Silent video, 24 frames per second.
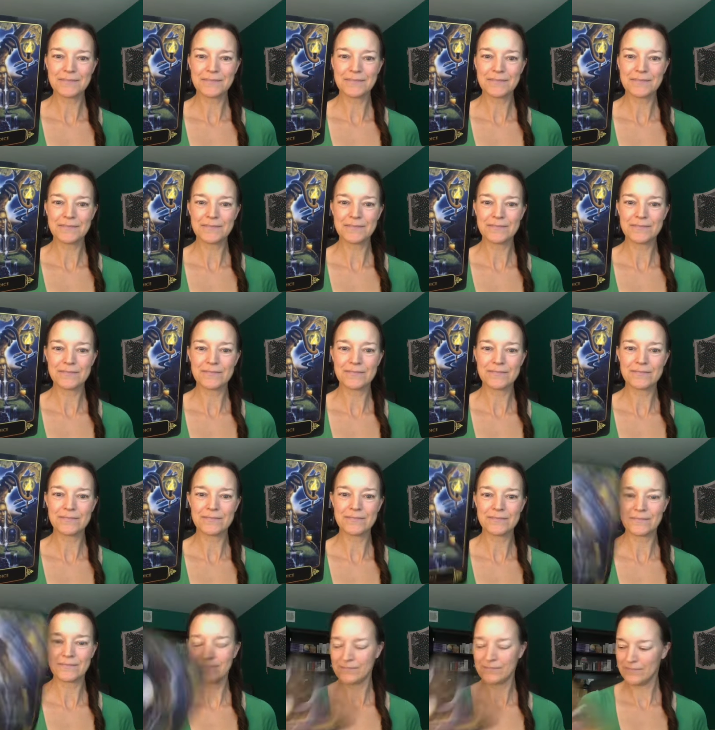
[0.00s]

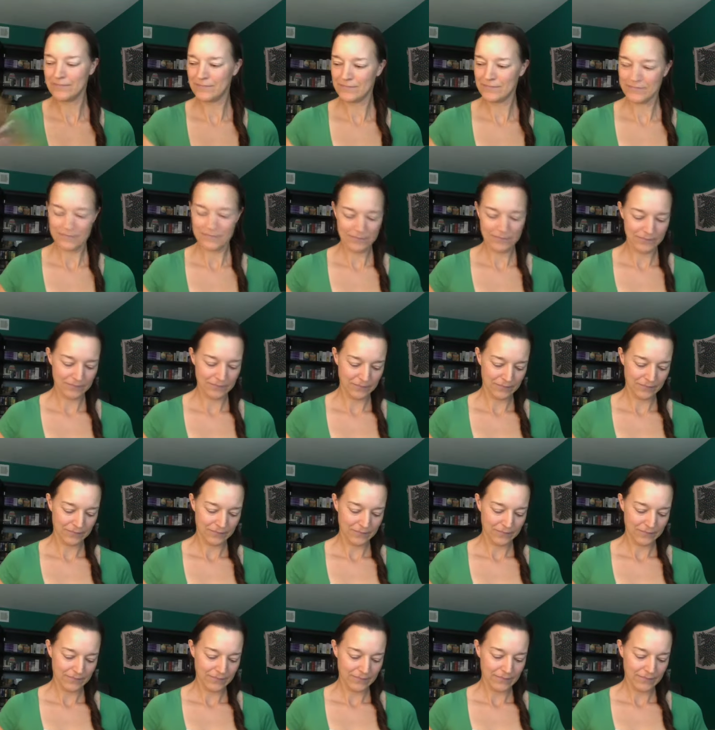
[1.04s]

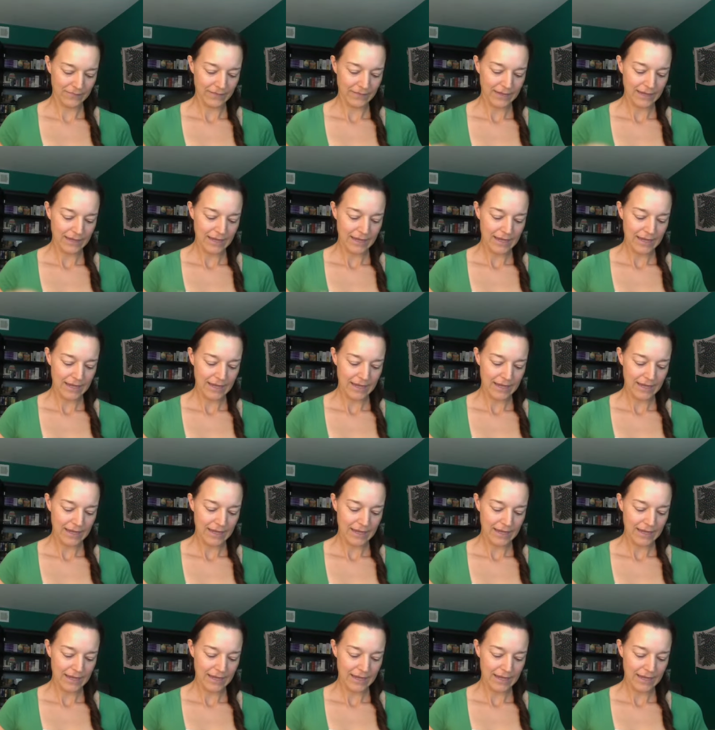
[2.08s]
Nobody speaks.